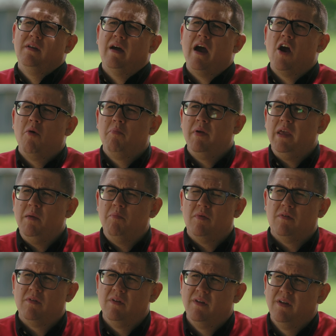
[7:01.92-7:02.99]
our
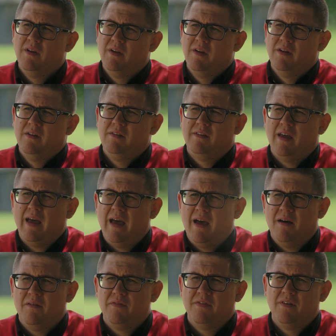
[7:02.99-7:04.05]
people to
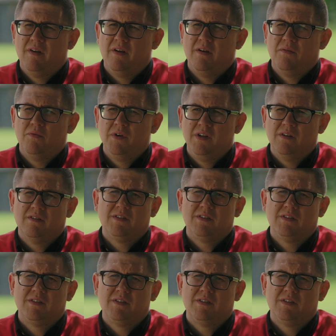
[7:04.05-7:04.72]
have a real